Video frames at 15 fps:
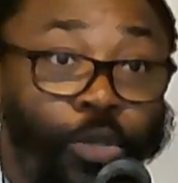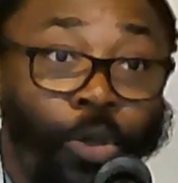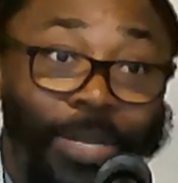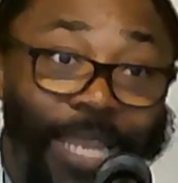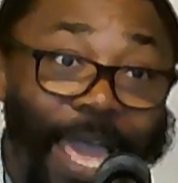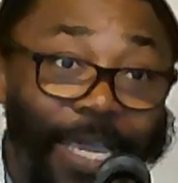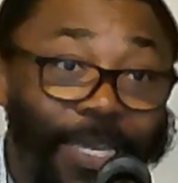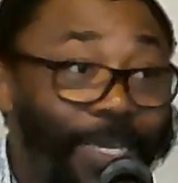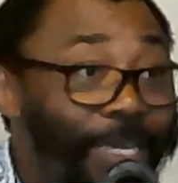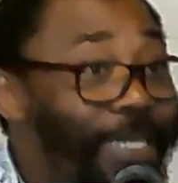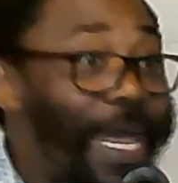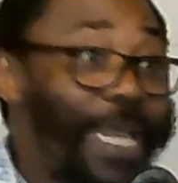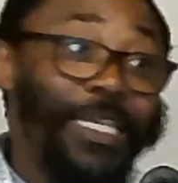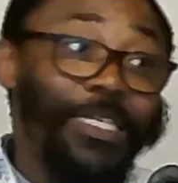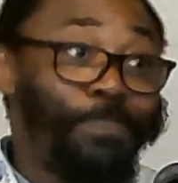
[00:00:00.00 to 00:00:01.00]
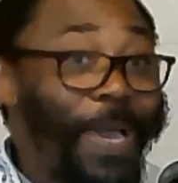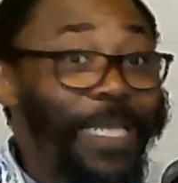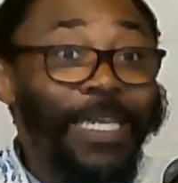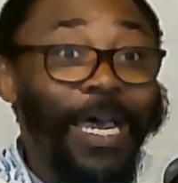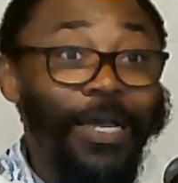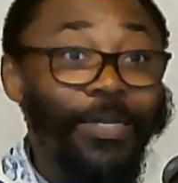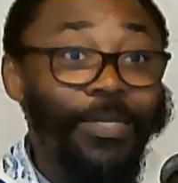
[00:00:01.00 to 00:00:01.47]
leg. That is
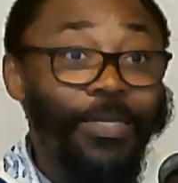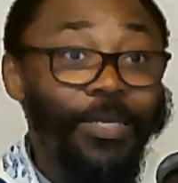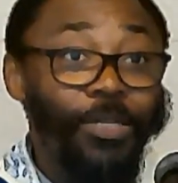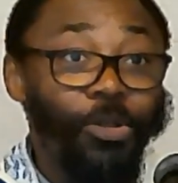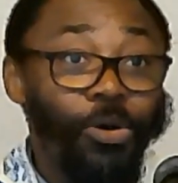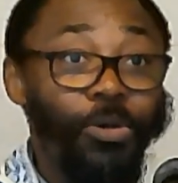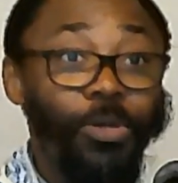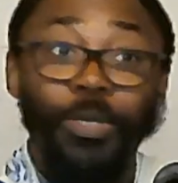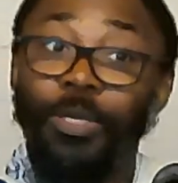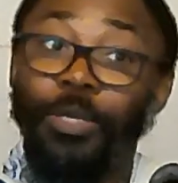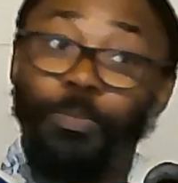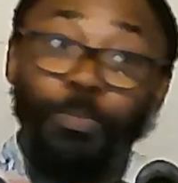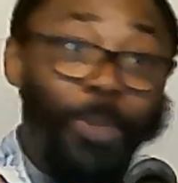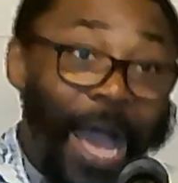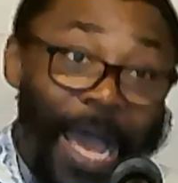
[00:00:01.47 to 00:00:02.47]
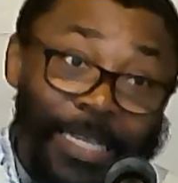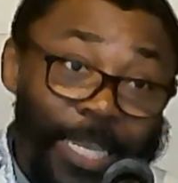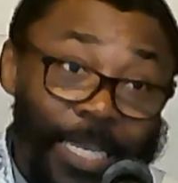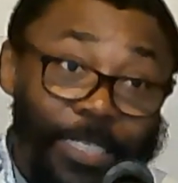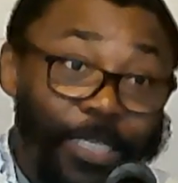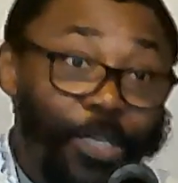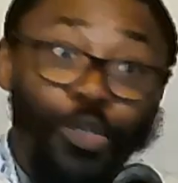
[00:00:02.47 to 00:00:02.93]
better. You know, at
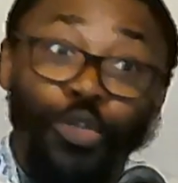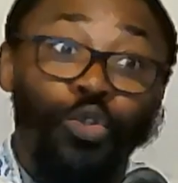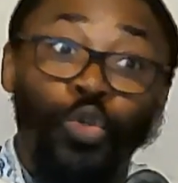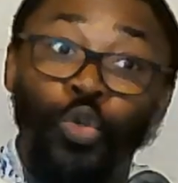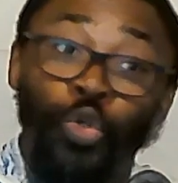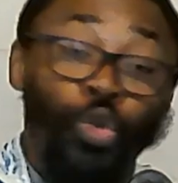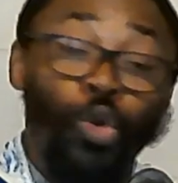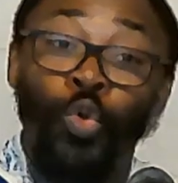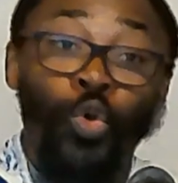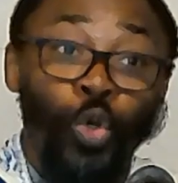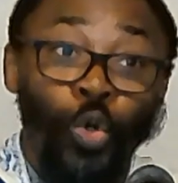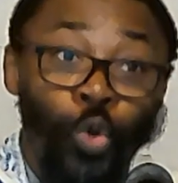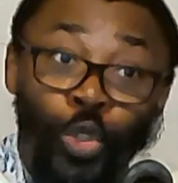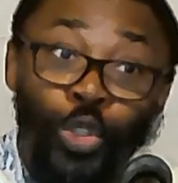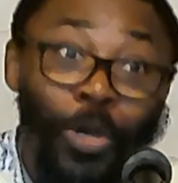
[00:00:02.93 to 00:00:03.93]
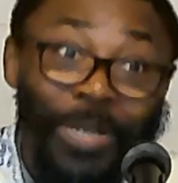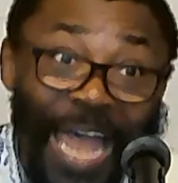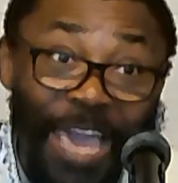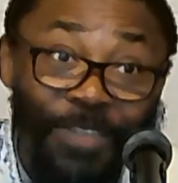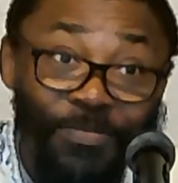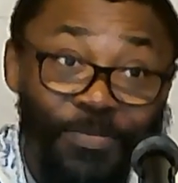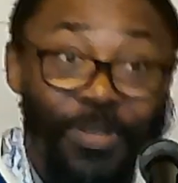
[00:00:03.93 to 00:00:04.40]
least you don't lose your
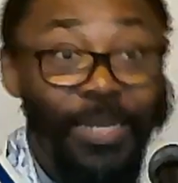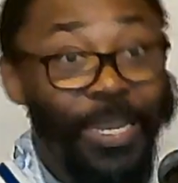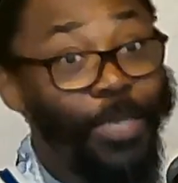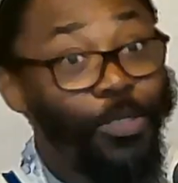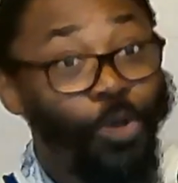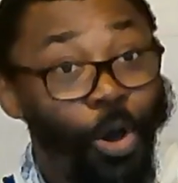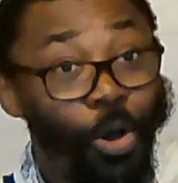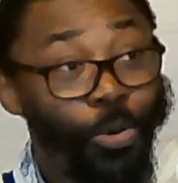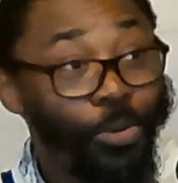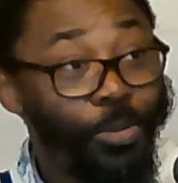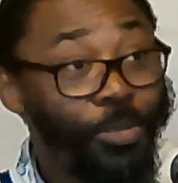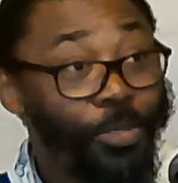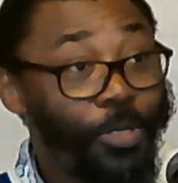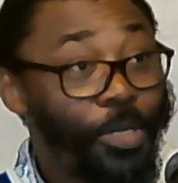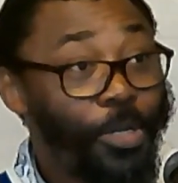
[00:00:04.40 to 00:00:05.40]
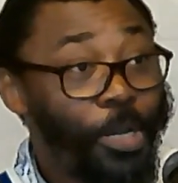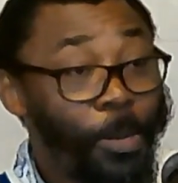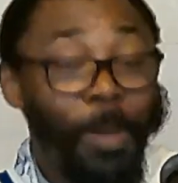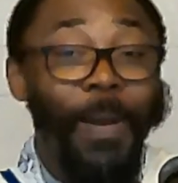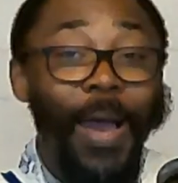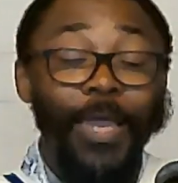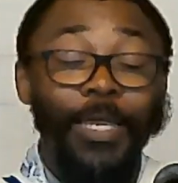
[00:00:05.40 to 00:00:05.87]
life. Let's go.
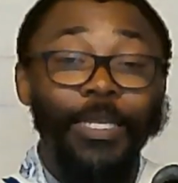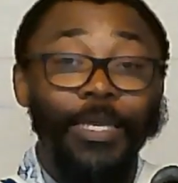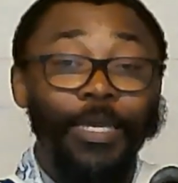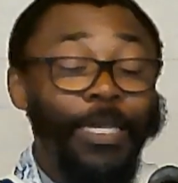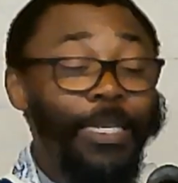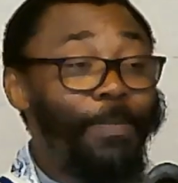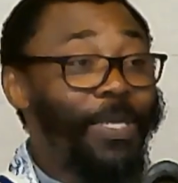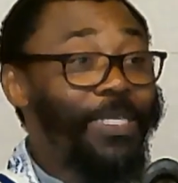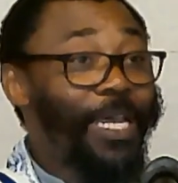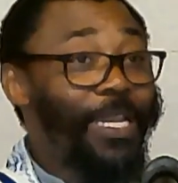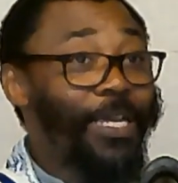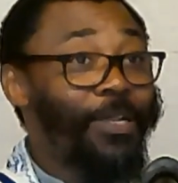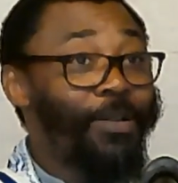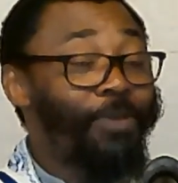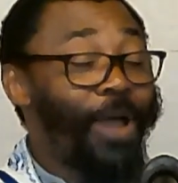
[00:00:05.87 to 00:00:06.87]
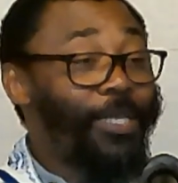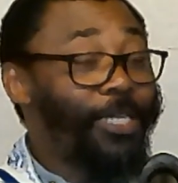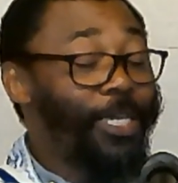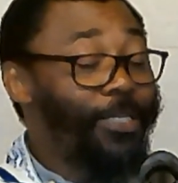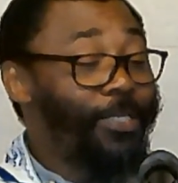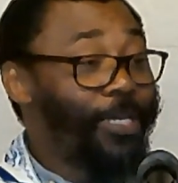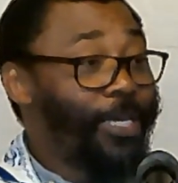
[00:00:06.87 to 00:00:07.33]
Remember in the Messianic
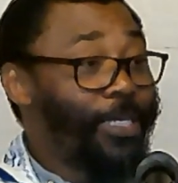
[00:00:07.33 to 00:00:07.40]
writing, he